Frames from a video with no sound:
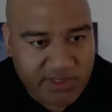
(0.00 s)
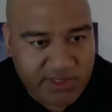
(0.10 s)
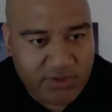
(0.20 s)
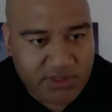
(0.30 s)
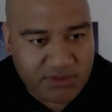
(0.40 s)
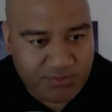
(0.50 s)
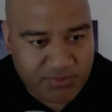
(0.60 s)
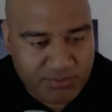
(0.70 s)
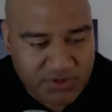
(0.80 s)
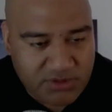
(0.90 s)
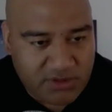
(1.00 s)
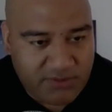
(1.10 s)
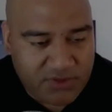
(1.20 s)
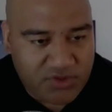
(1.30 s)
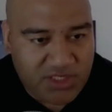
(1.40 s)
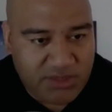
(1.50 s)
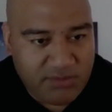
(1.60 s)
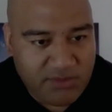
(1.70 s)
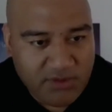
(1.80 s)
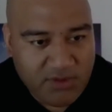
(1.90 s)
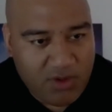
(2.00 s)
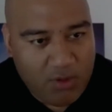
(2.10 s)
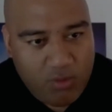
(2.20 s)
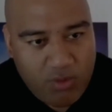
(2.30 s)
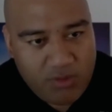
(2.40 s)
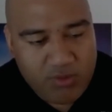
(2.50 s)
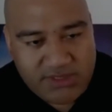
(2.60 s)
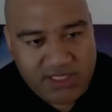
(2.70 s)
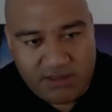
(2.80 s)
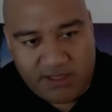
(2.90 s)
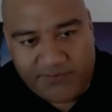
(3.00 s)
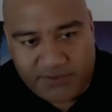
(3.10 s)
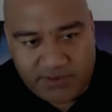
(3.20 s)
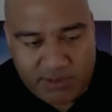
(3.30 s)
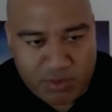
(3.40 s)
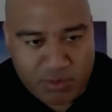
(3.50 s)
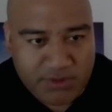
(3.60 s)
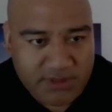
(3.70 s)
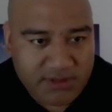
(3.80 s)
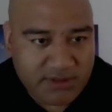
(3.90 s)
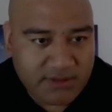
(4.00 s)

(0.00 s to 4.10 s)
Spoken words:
network in pursuit of your dream. What was that like for you, that moment?